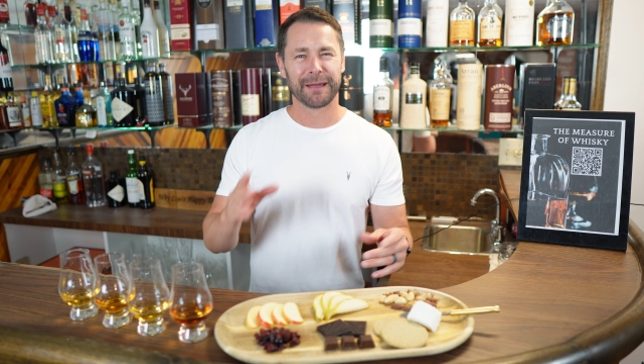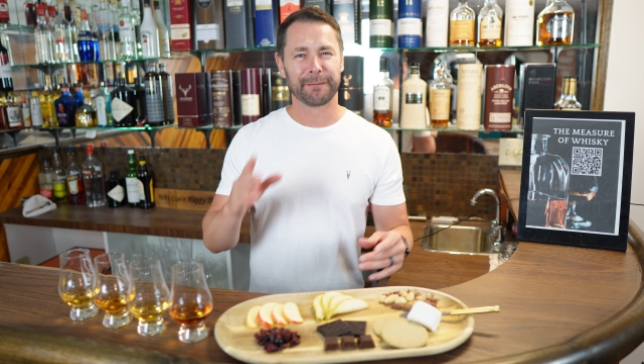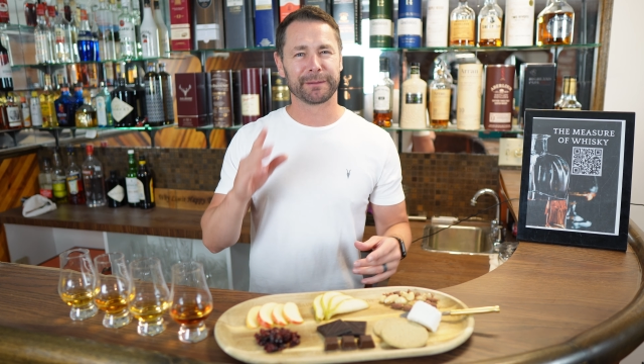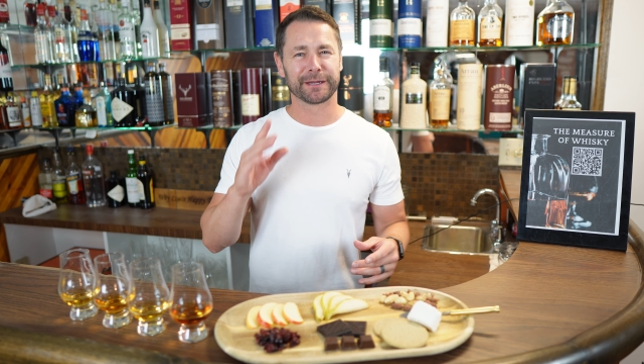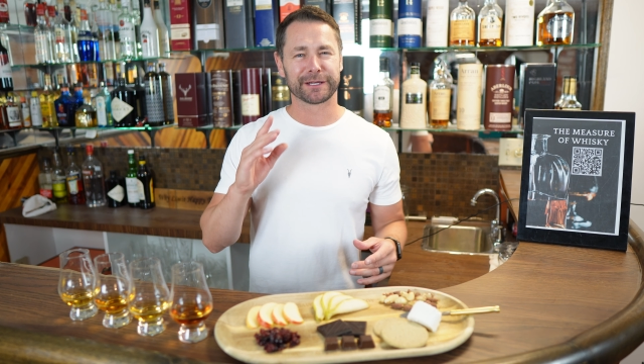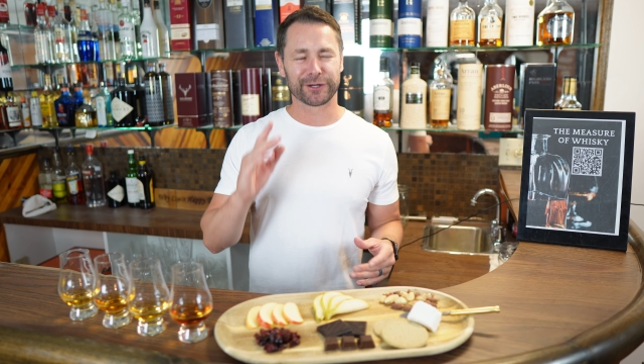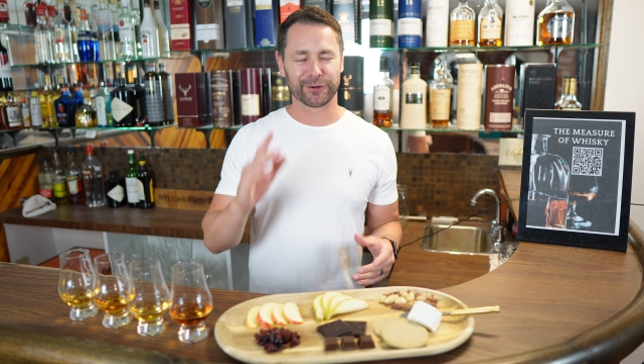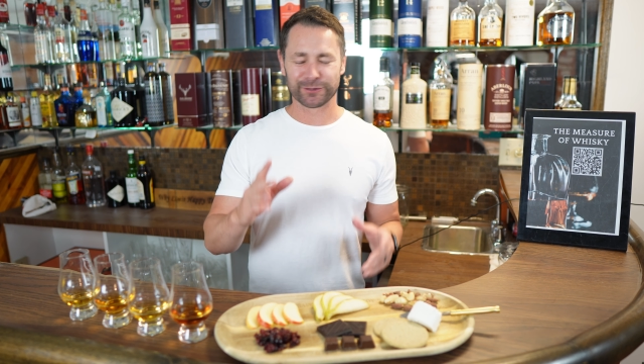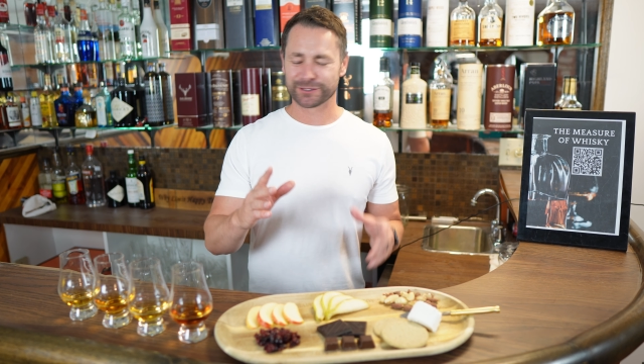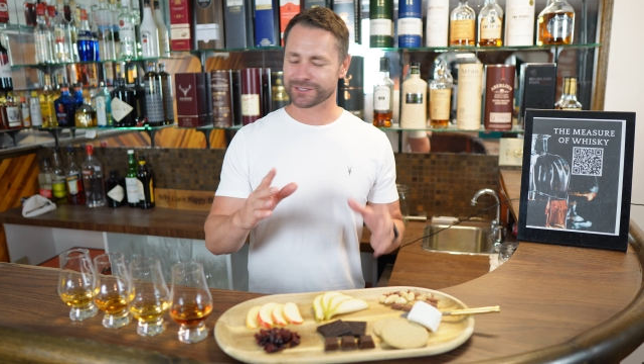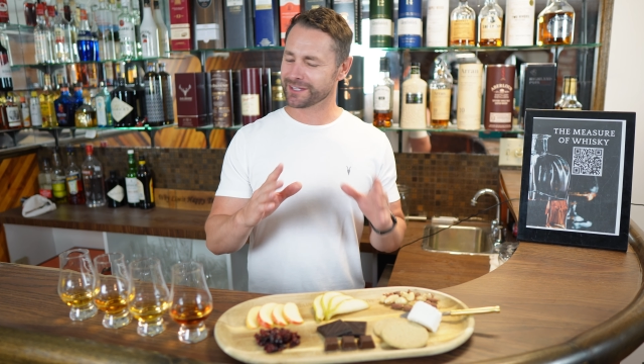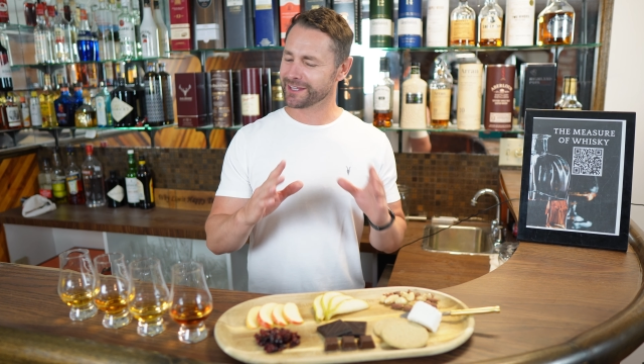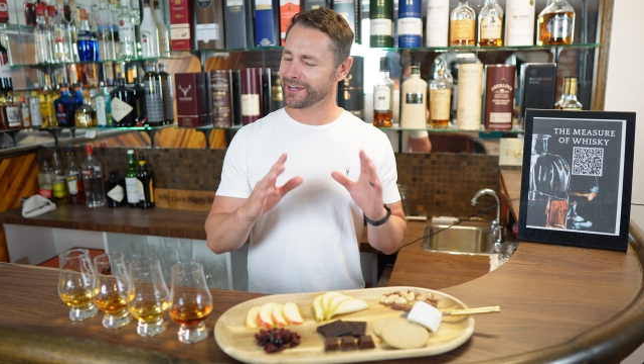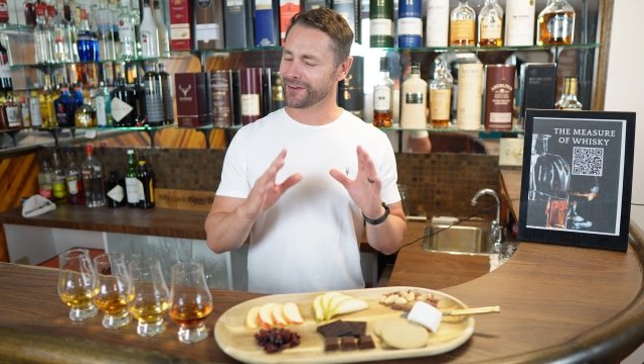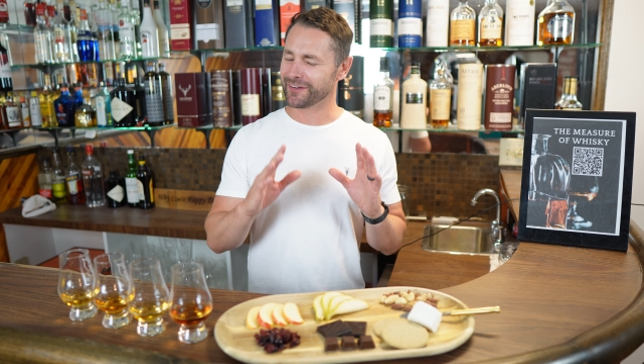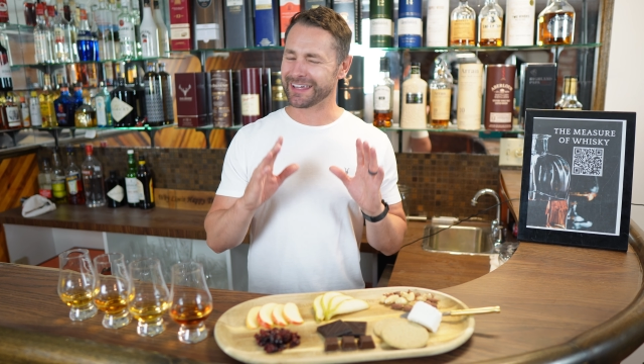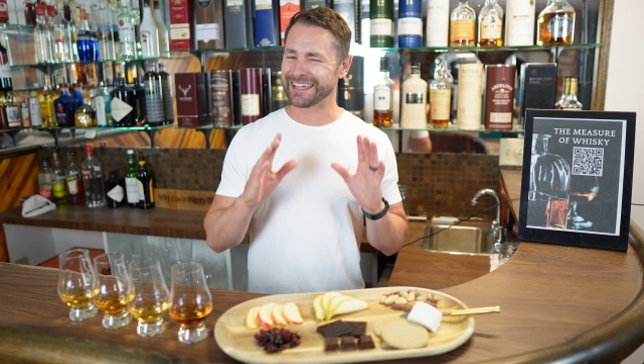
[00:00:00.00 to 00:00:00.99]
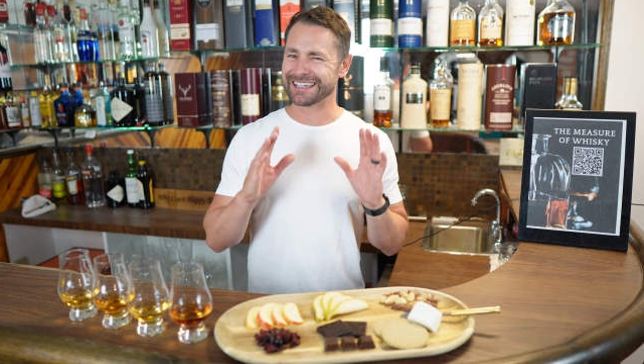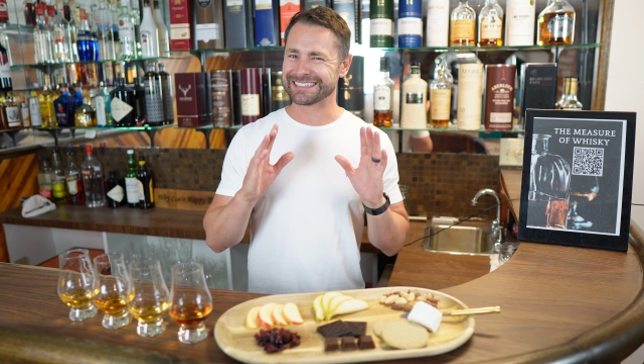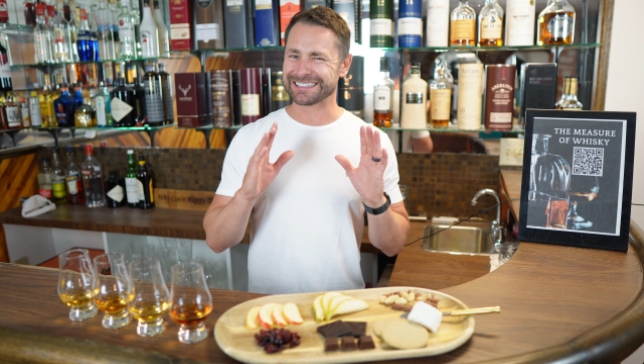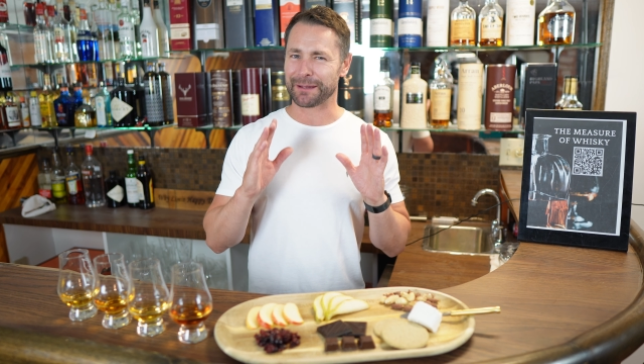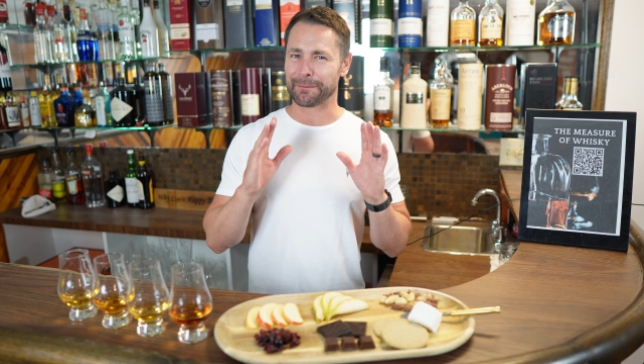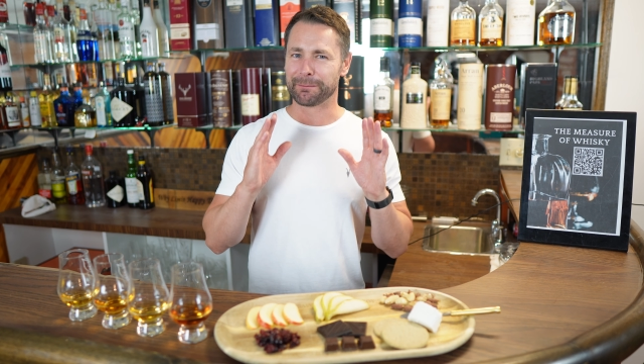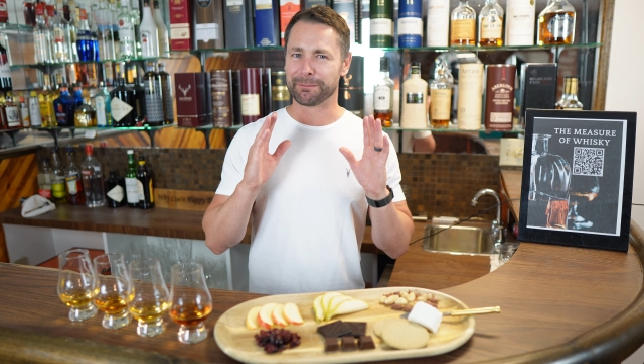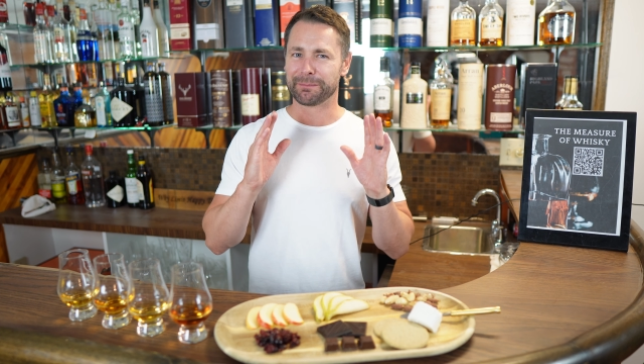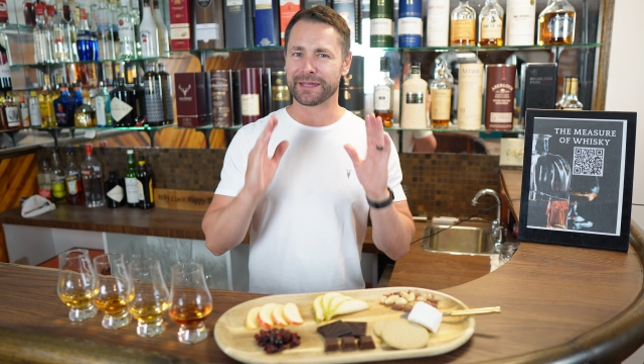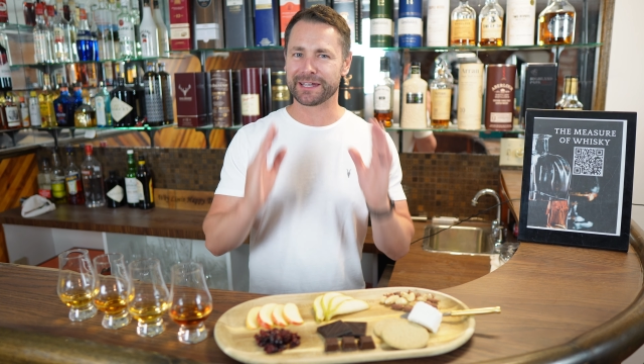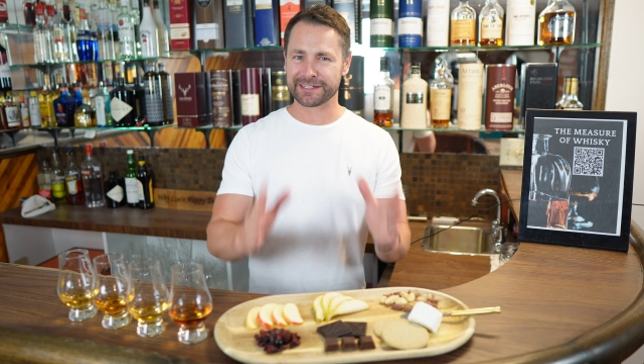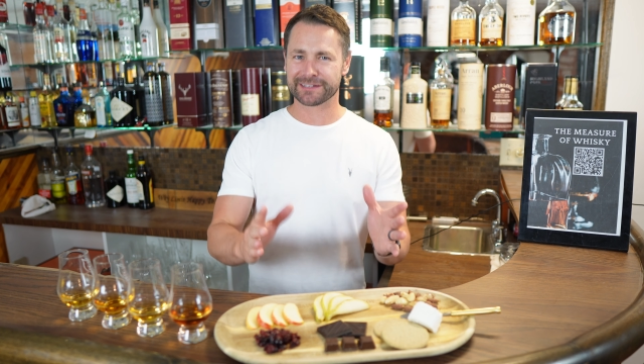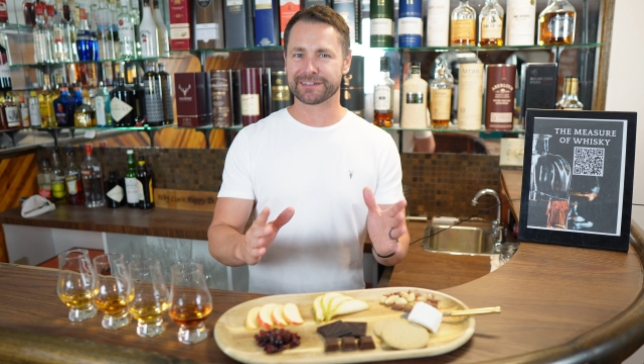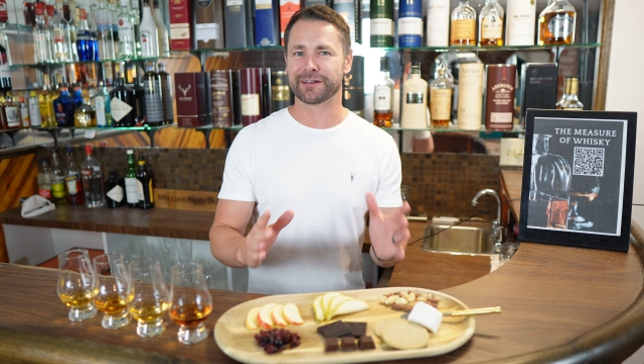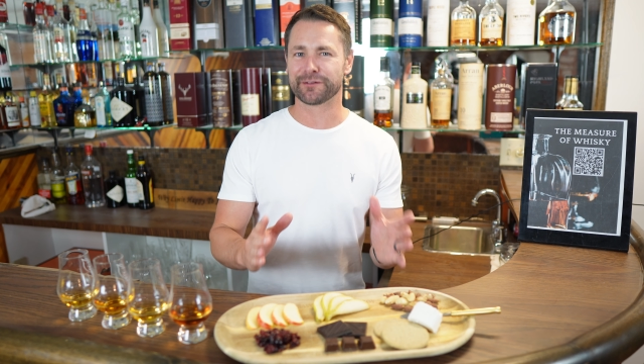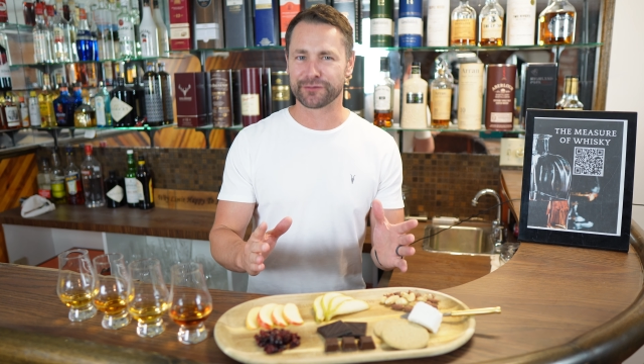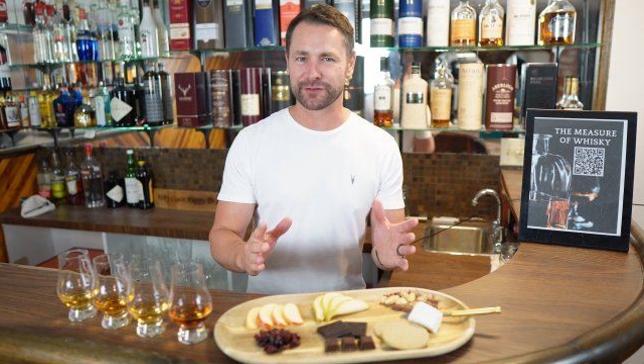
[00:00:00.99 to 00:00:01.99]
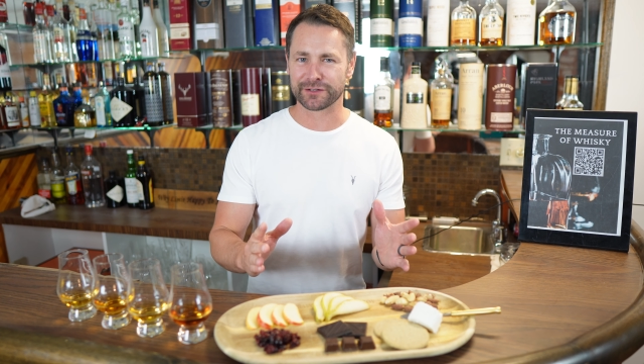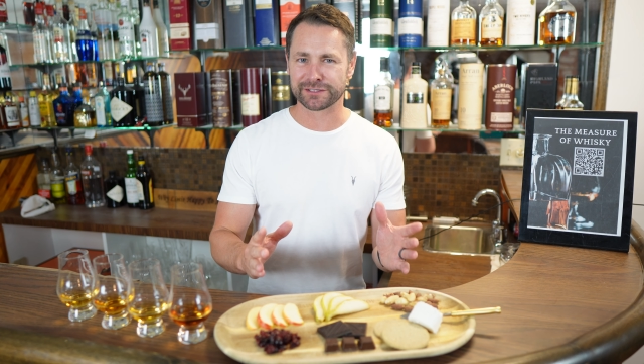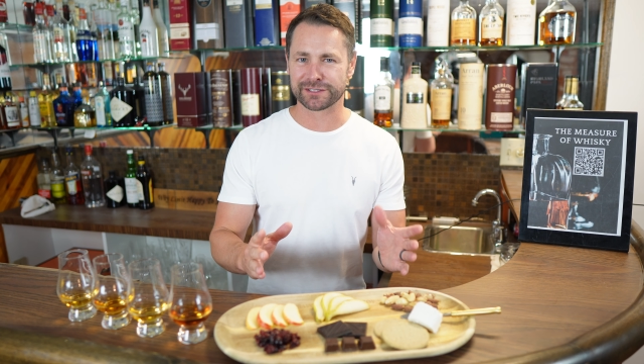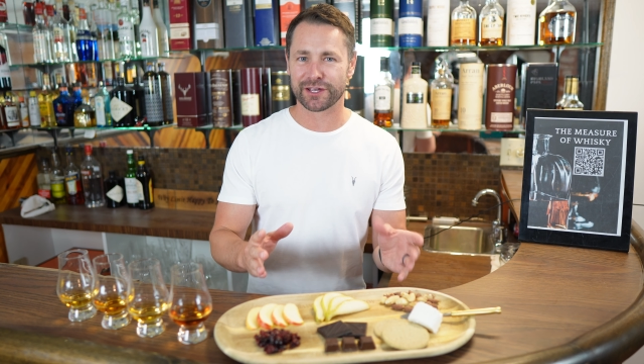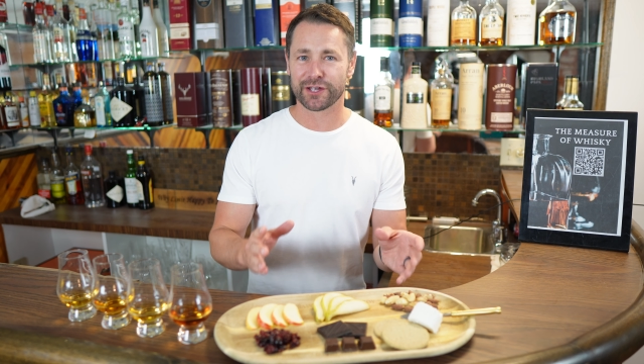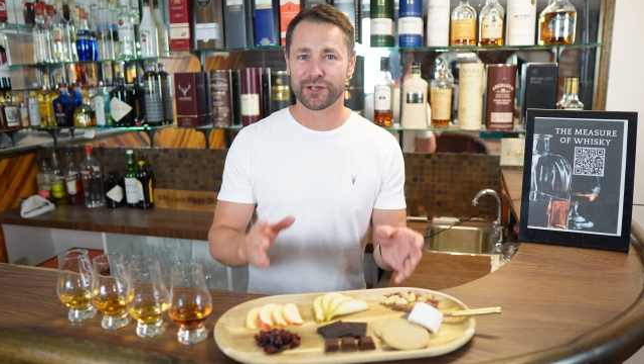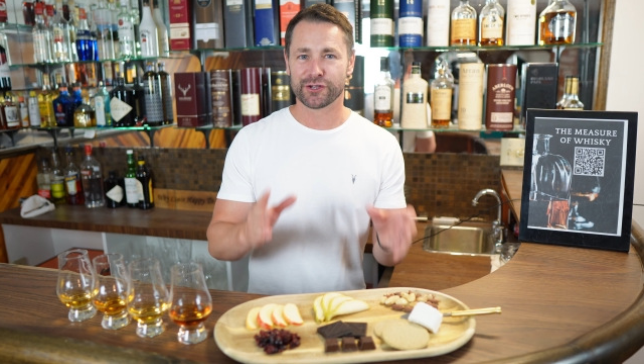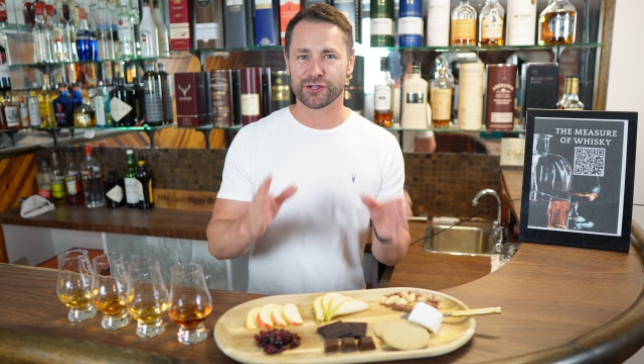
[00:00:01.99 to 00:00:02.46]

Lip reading: because there is a big difference.